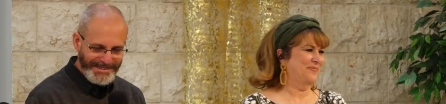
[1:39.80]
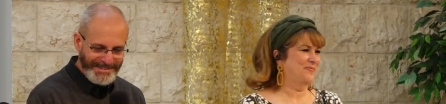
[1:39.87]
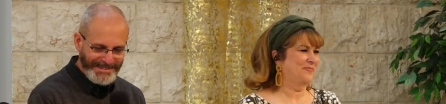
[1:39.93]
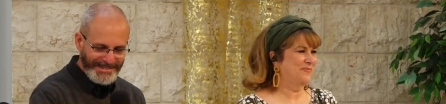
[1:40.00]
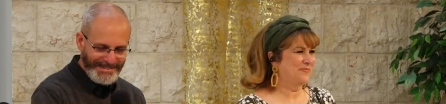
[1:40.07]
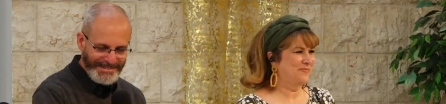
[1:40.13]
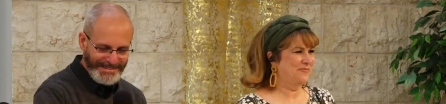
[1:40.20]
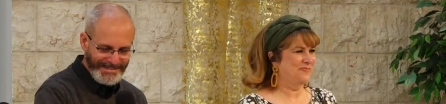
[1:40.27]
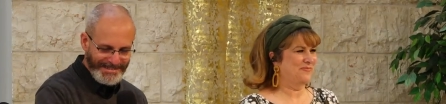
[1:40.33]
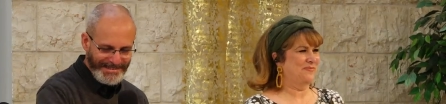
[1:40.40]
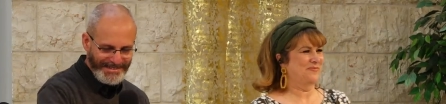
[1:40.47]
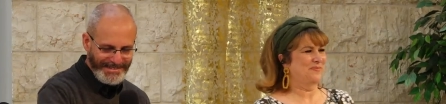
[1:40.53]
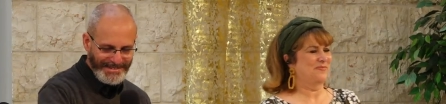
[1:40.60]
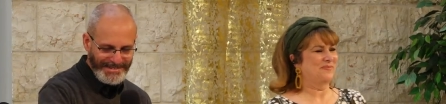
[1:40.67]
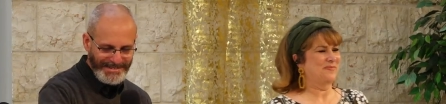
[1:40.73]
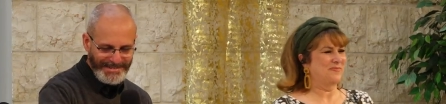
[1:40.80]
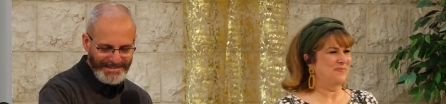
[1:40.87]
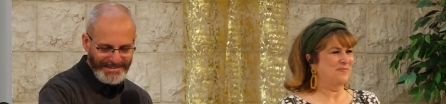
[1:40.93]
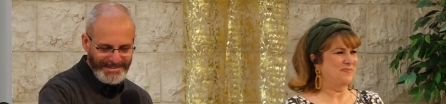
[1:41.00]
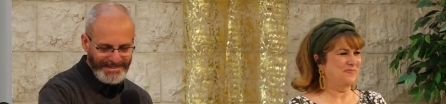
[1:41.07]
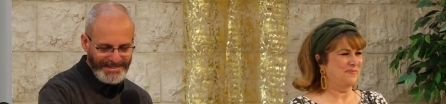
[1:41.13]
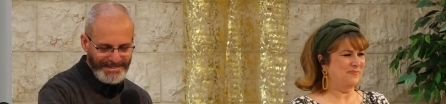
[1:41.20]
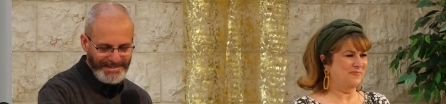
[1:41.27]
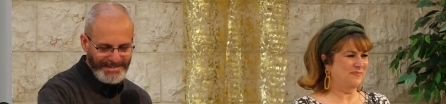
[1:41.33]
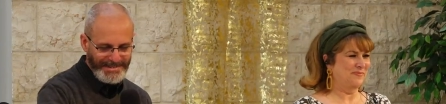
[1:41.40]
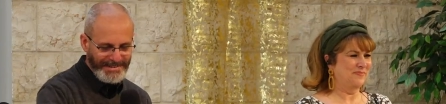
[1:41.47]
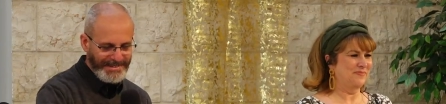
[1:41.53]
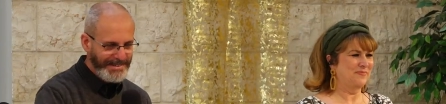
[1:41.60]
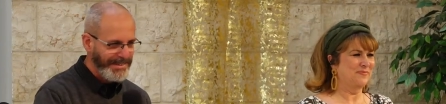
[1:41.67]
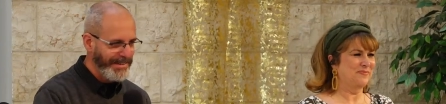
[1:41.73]

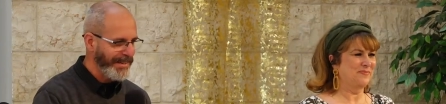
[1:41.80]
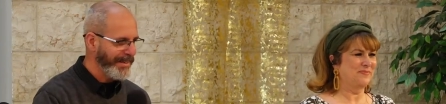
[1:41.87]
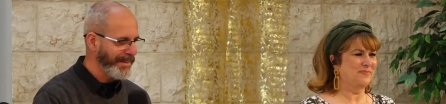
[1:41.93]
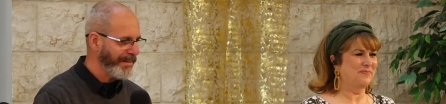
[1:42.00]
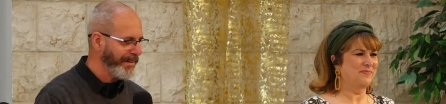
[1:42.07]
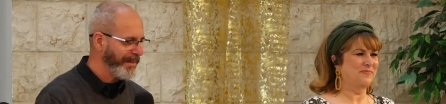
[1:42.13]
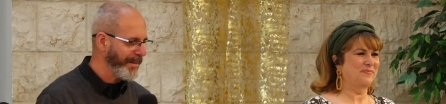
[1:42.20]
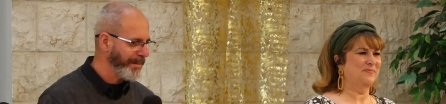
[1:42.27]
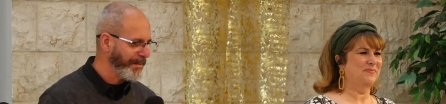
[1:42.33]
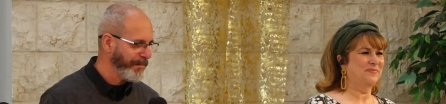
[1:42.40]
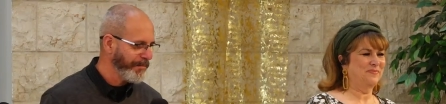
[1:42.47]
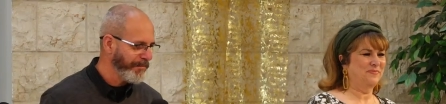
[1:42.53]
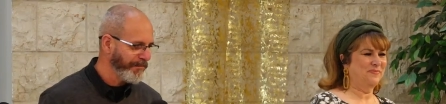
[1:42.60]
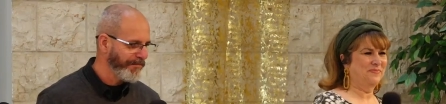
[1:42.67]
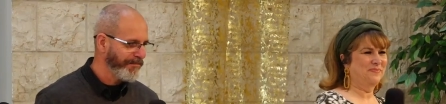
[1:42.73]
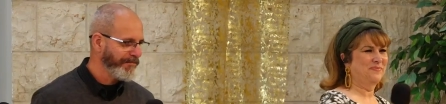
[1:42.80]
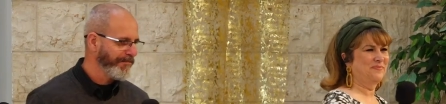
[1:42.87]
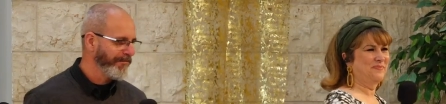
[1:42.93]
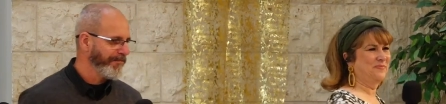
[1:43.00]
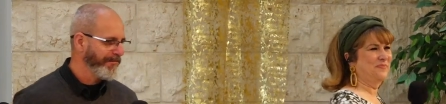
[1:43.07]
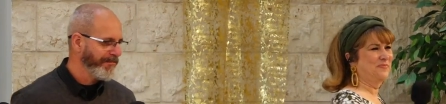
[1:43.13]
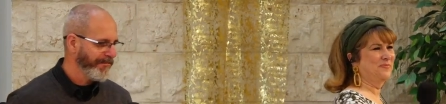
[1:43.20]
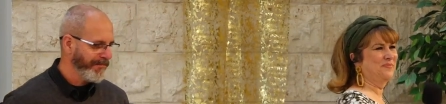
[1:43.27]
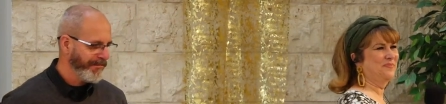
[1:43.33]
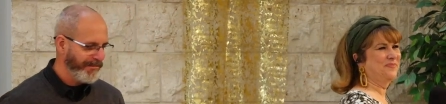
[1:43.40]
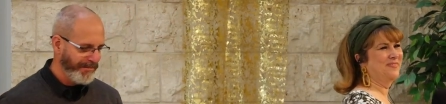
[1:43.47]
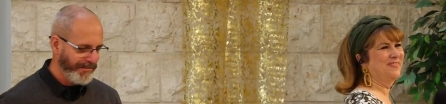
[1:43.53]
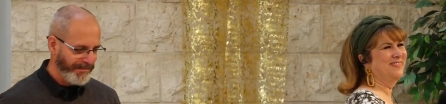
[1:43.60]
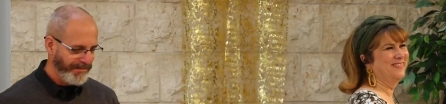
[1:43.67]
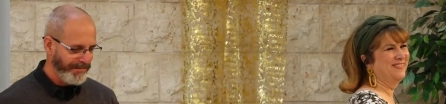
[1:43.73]

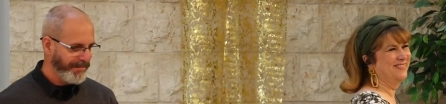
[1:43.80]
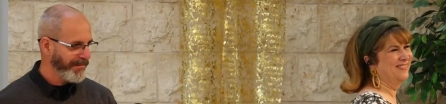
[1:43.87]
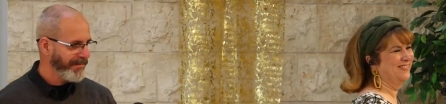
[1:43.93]
Nobody speaks.